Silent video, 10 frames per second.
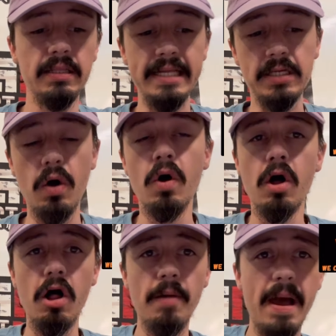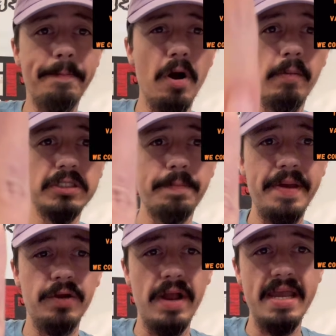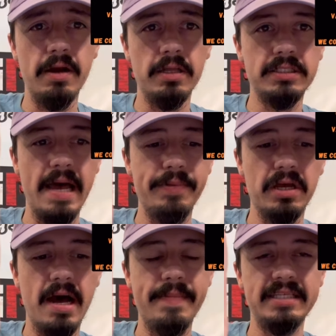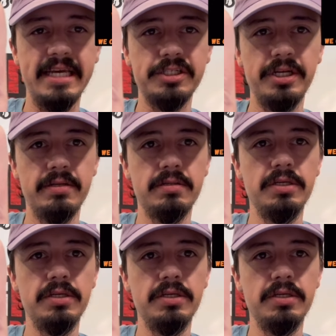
Let's go. All my promos are pinned right here at the top of the comment section.